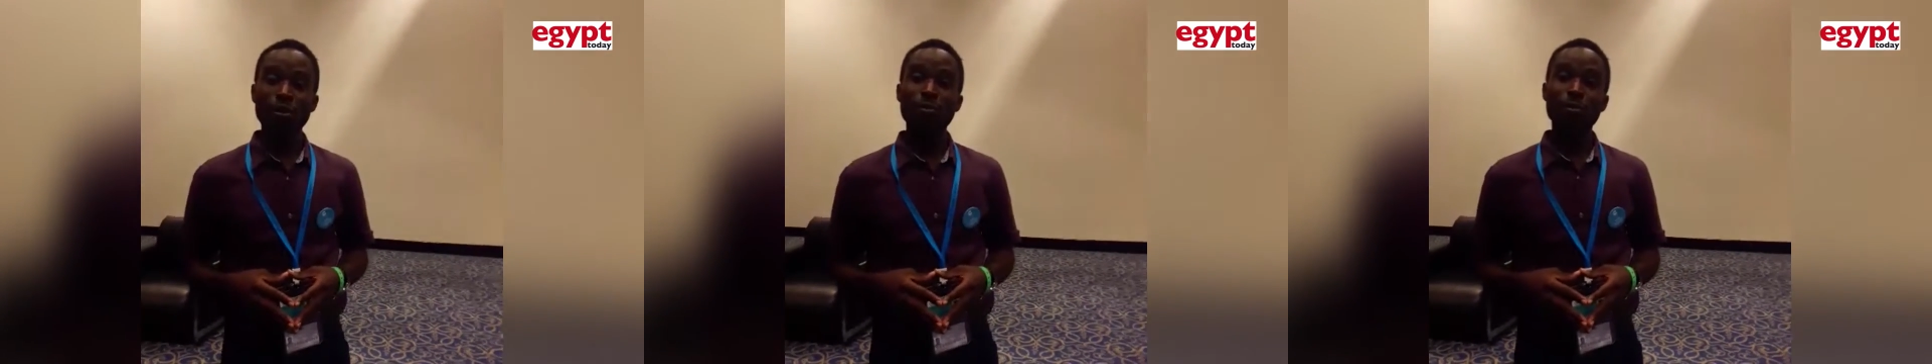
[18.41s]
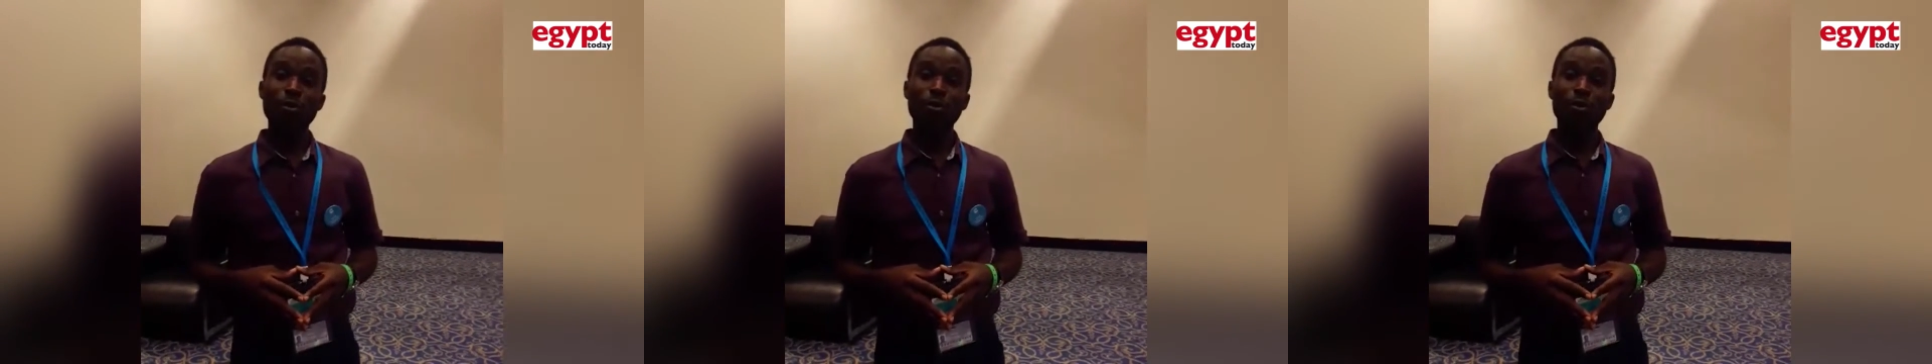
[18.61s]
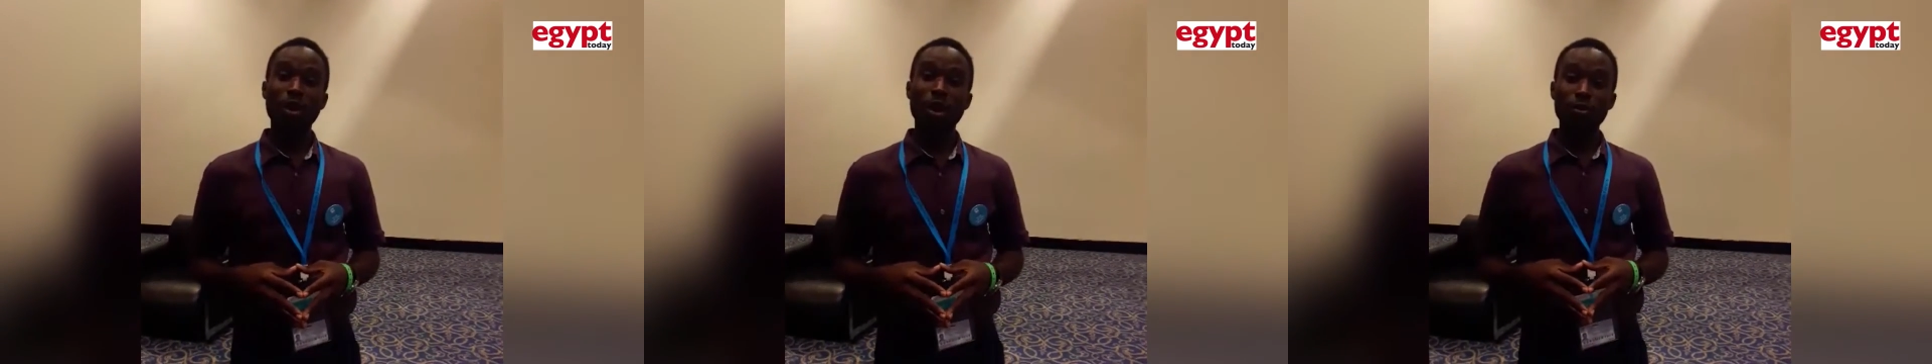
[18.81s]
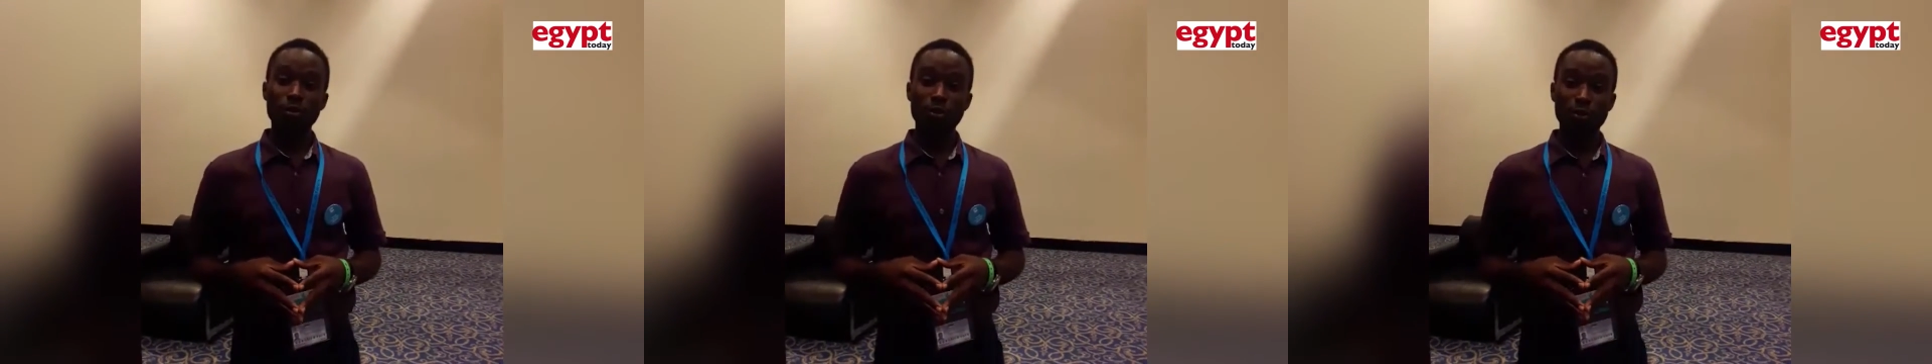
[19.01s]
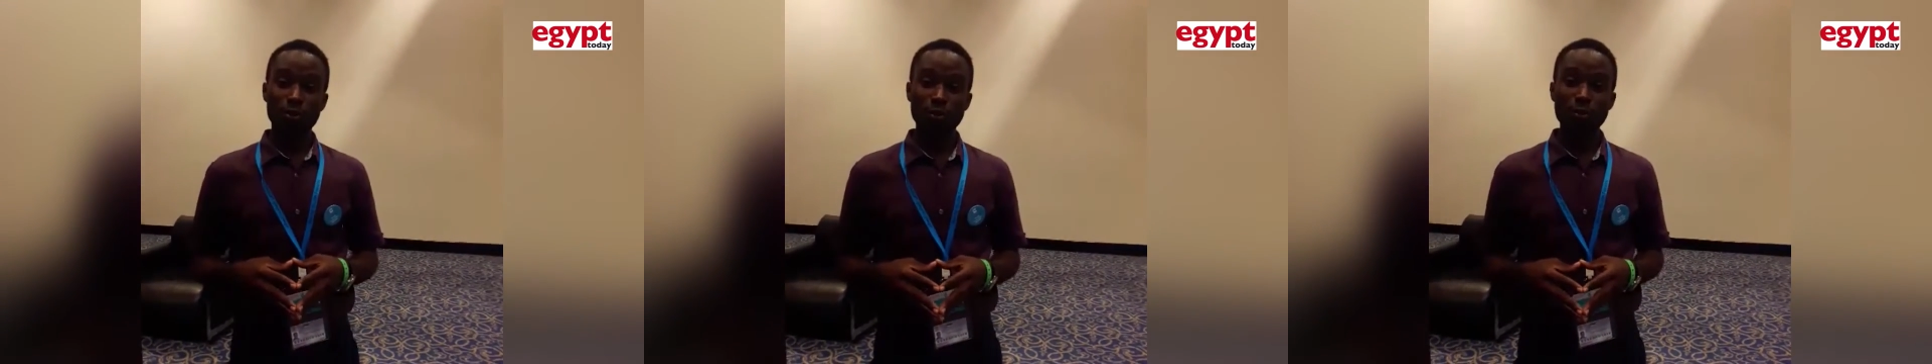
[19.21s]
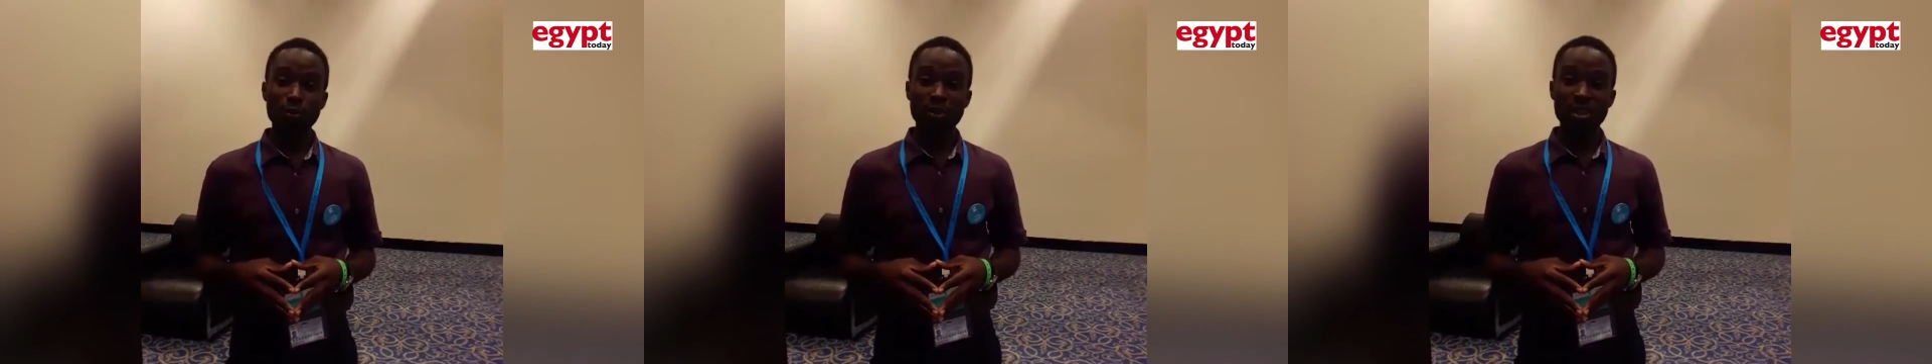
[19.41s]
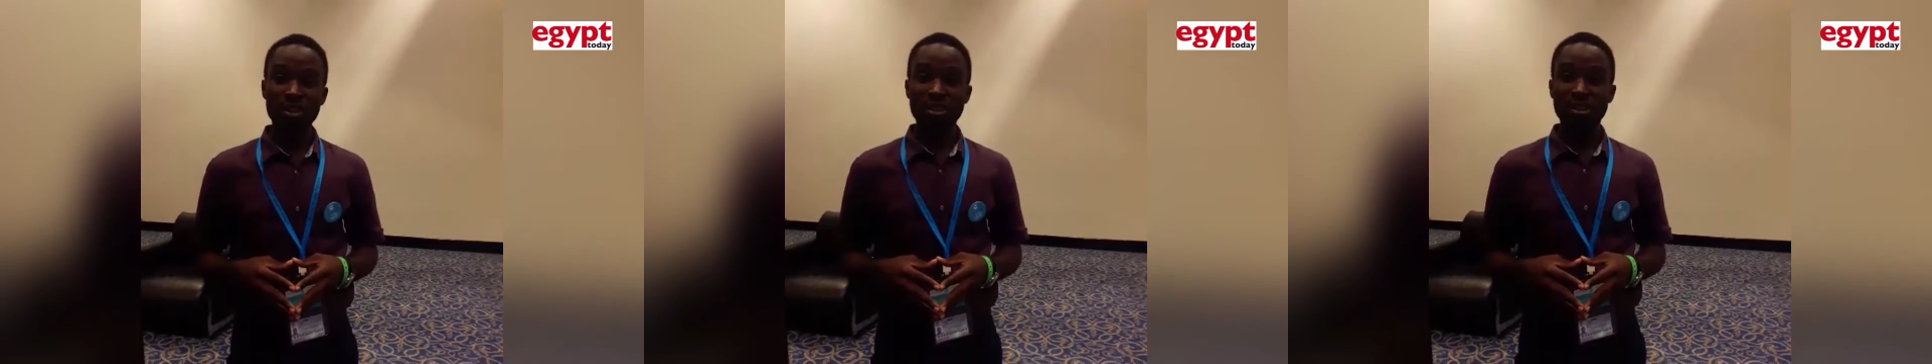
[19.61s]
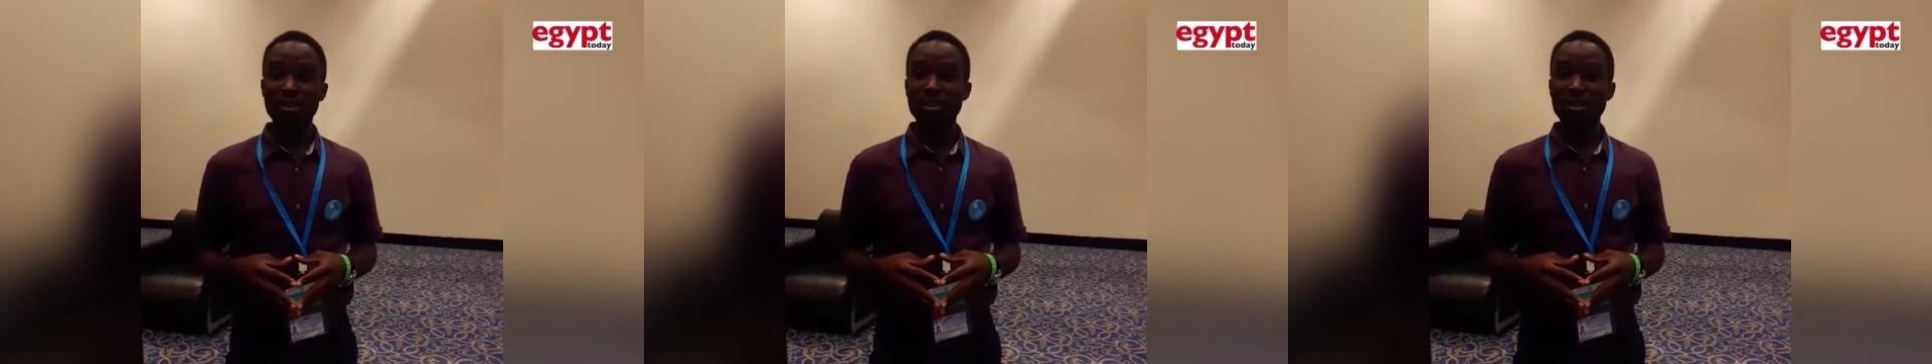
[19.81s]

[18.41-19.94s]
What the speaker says: the Mbut Cultural Troupe that